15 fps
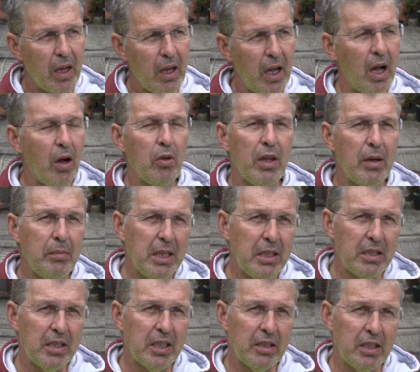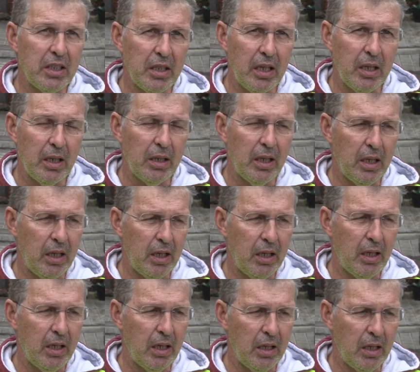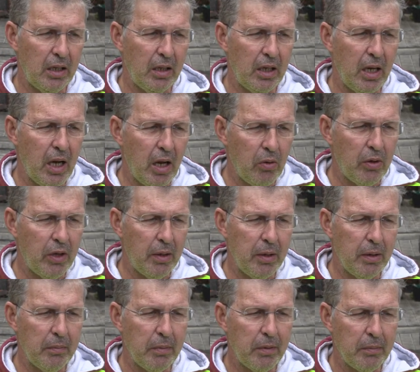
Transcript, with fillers: how the minister, uh, uh, uh, how the